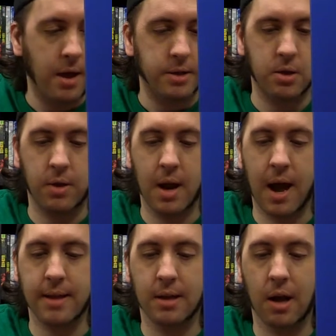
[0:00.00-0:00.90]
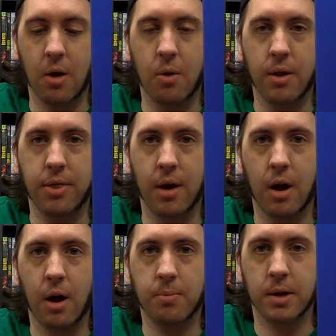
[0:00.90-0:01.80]
So then I had to go with
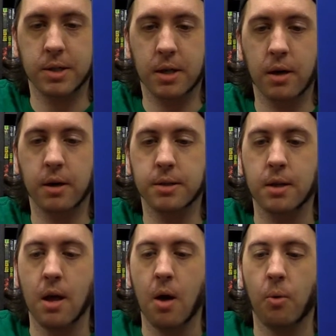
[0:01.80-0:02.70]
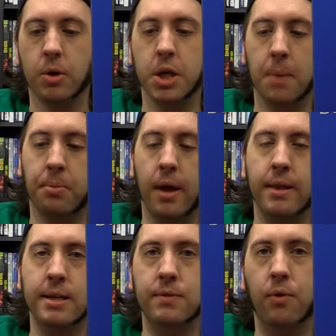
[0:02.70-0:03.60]
Project Cars, which I played
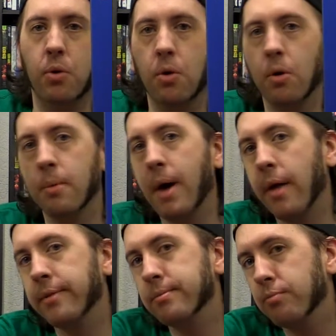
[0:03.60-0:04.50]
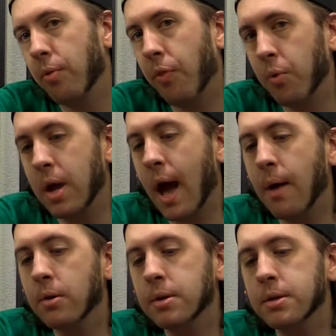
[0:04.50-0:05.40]
this for about 3
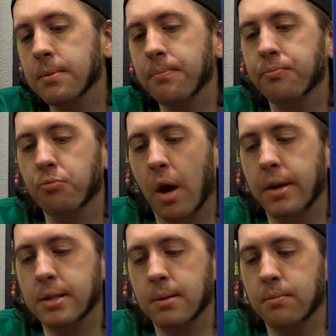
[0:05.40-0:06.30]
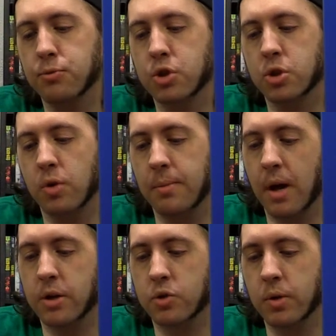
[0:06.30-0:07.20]
hours. I did some streaming
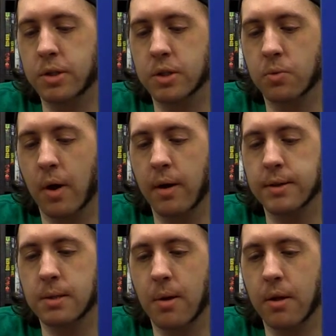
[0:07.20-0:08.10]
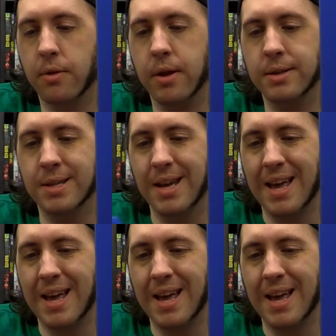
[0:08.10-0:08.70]
on Twitch as well and some other things.